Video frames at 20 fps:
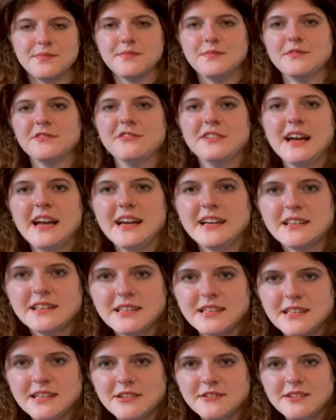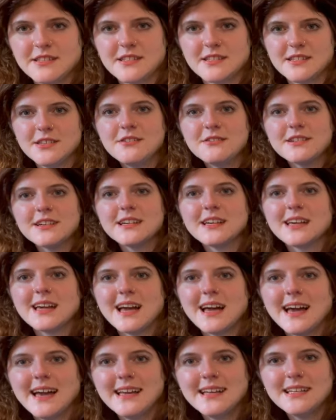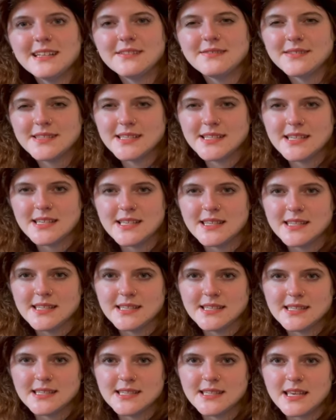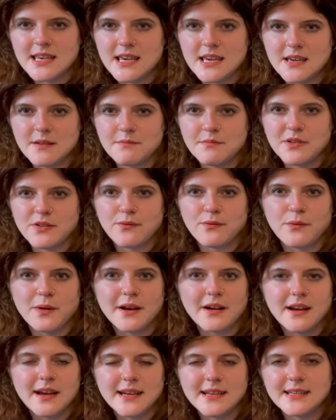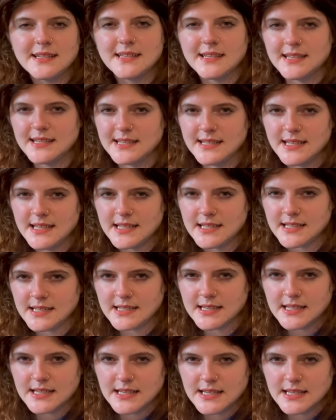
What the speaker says: raglan increases. You can kind of see the seam of where I did it